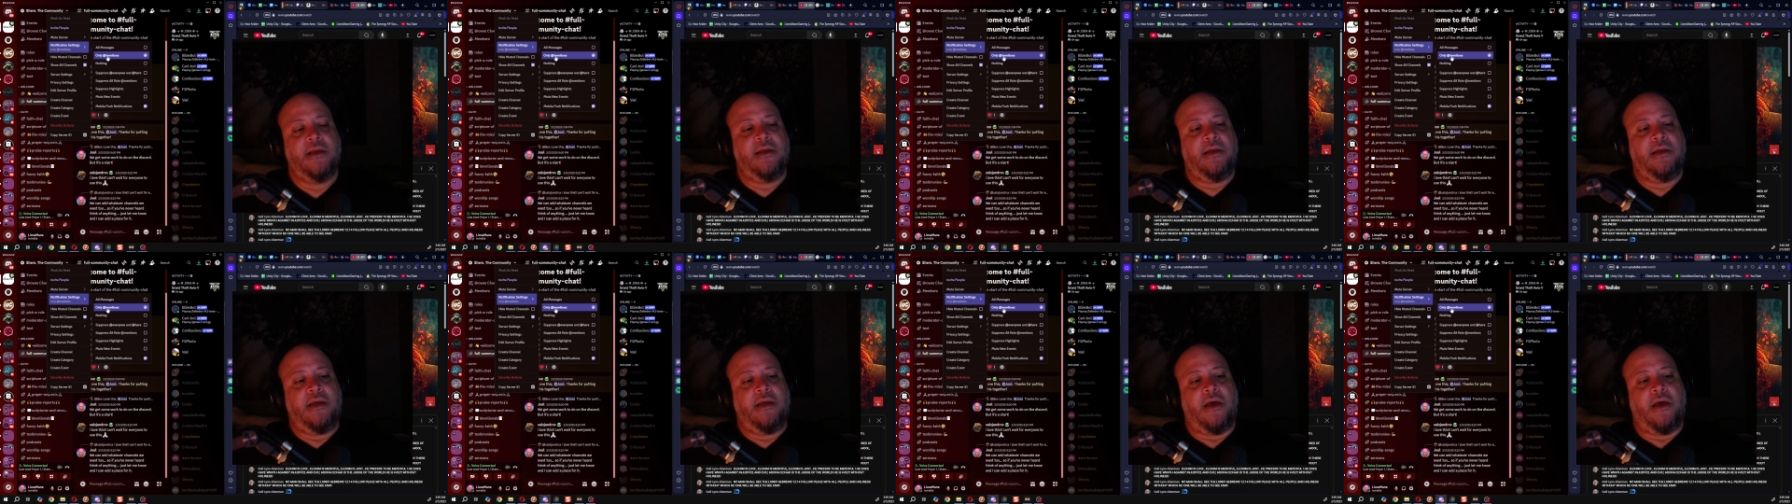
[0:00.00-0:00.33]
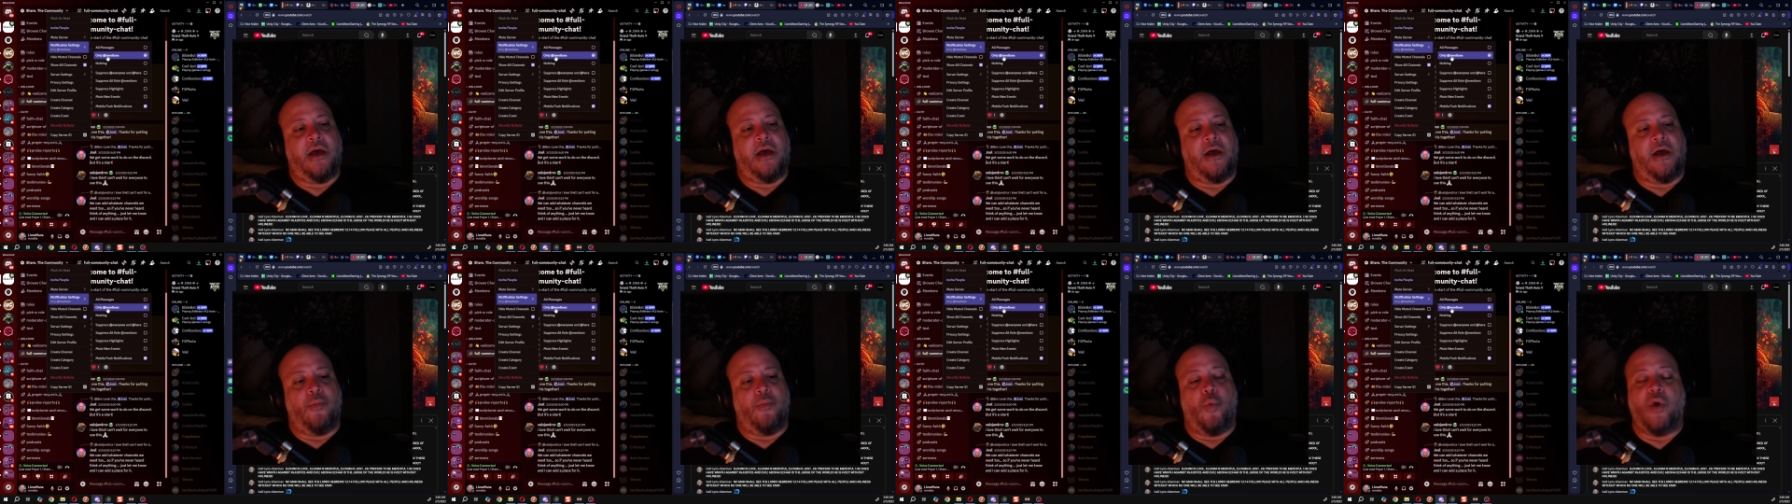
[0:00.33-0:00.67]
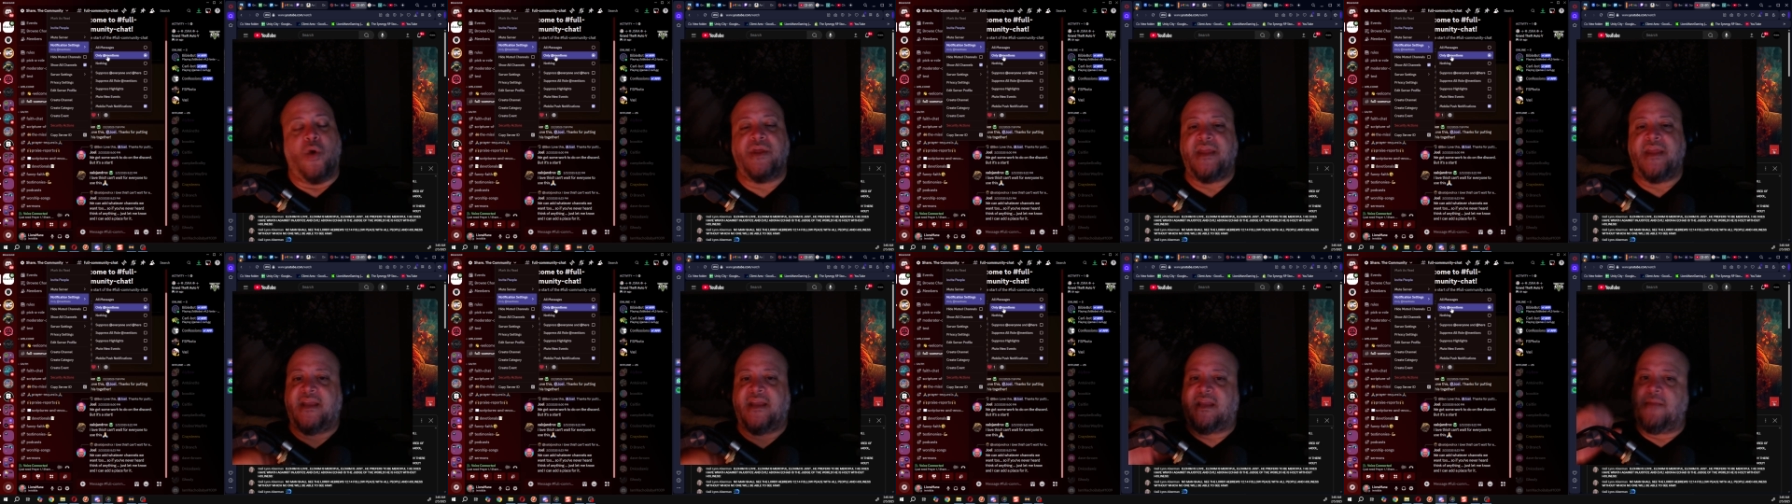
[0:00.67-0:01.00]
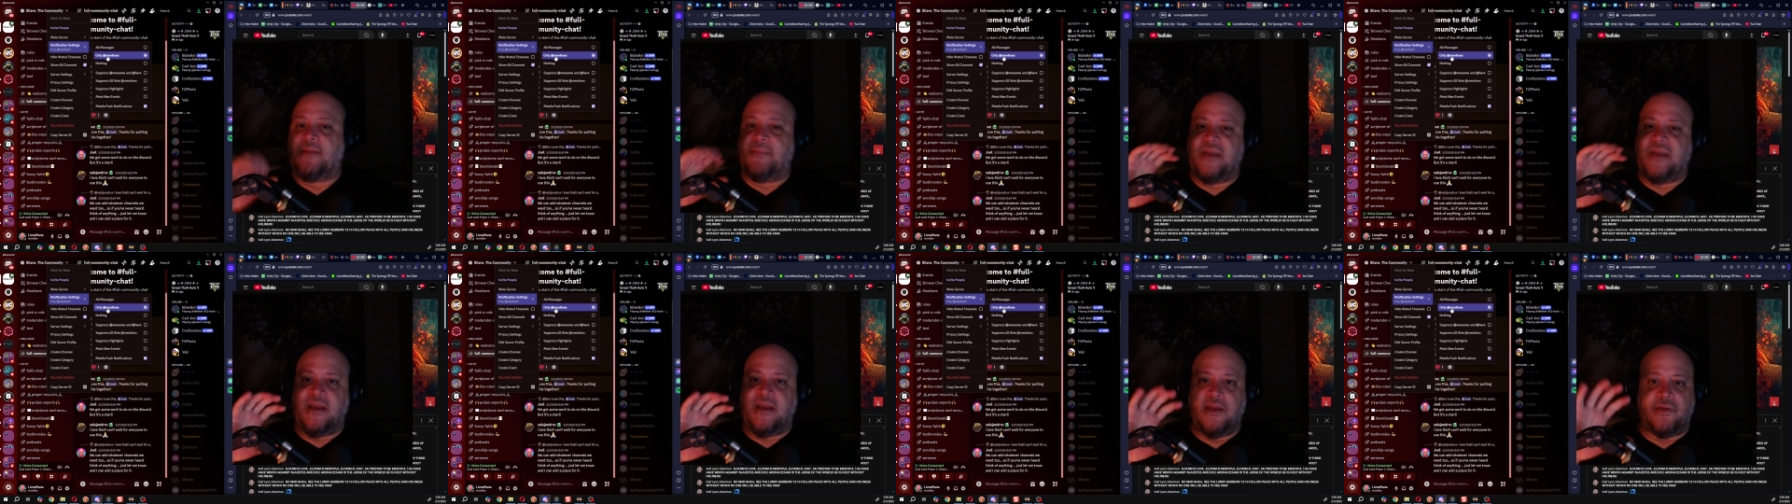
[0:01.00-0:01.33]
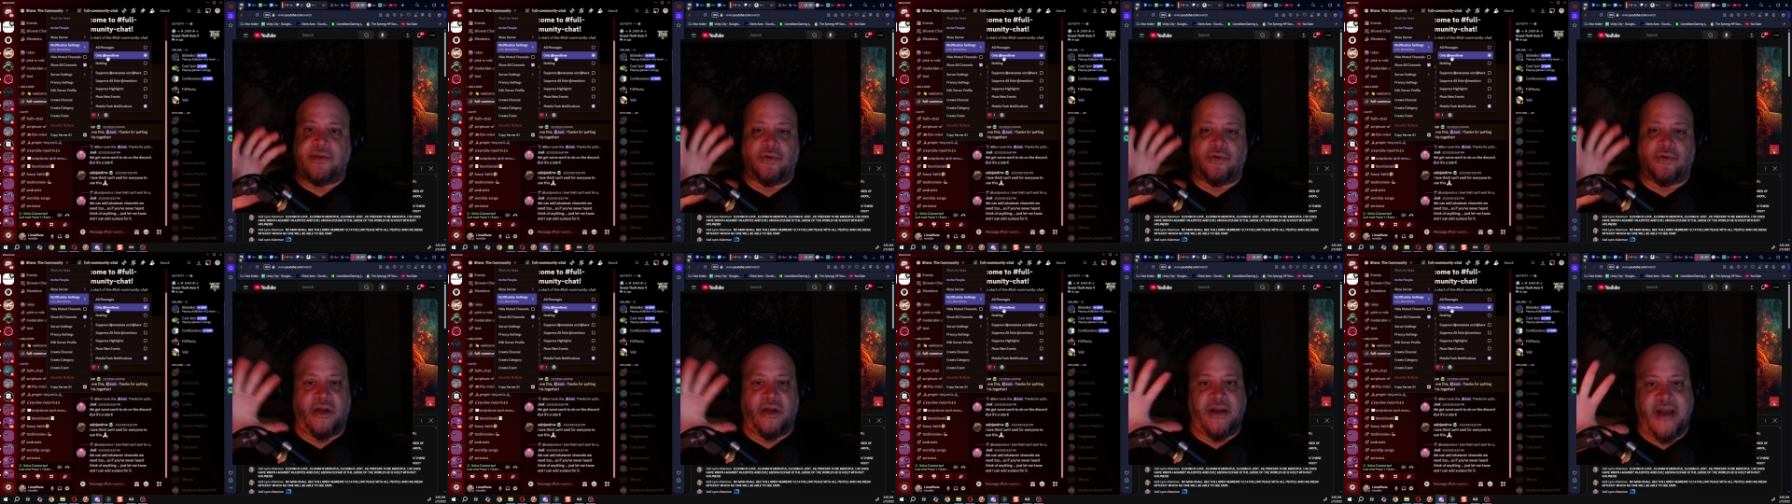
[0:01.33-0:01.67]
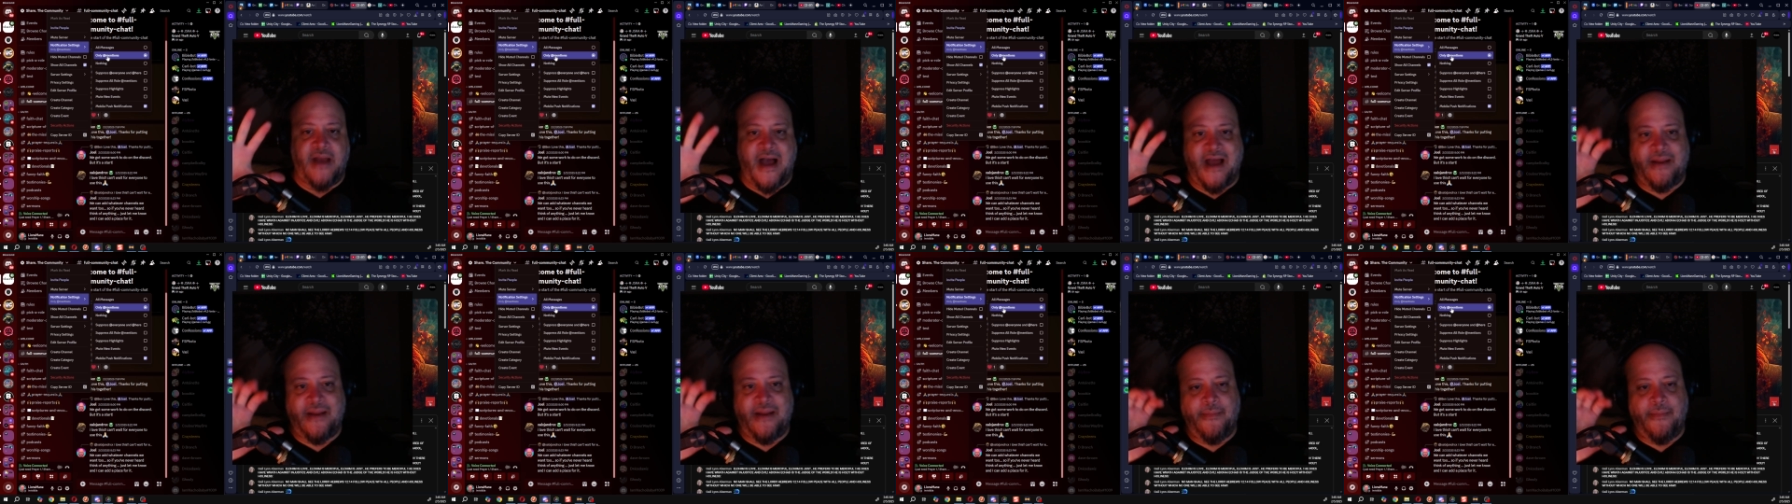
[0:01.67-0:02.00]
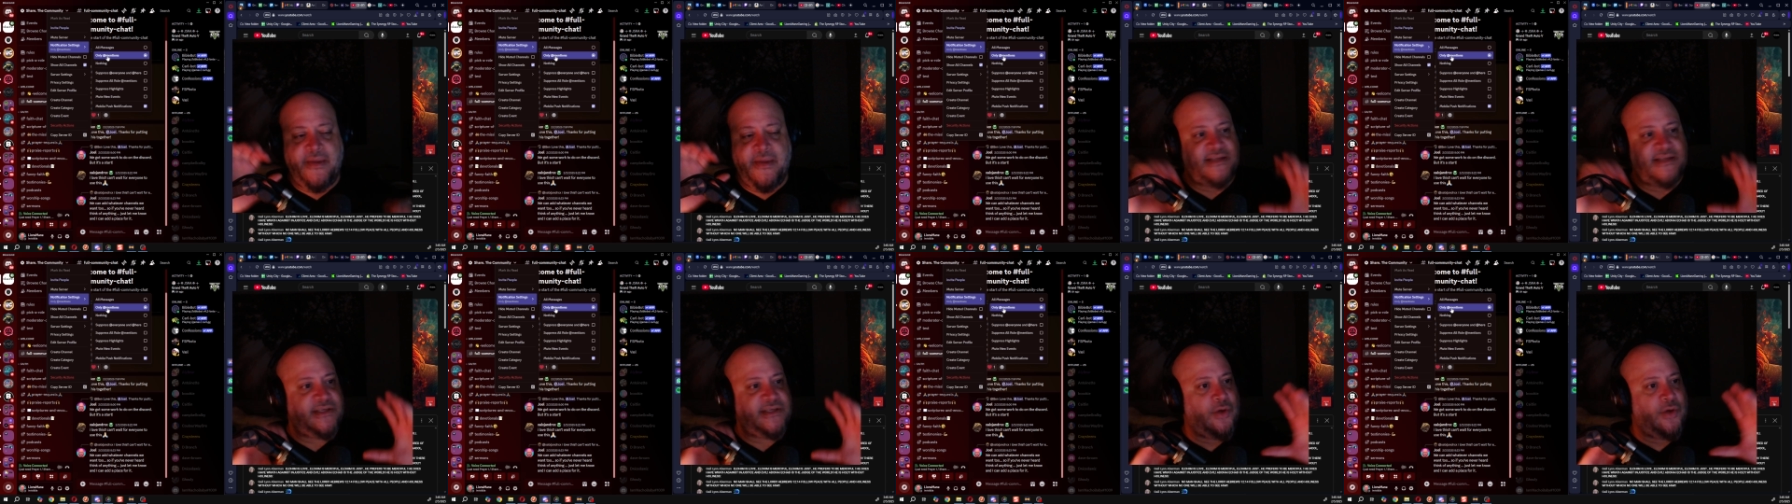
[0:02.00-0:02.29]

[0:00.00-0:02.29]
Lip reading: one that can be either anonymous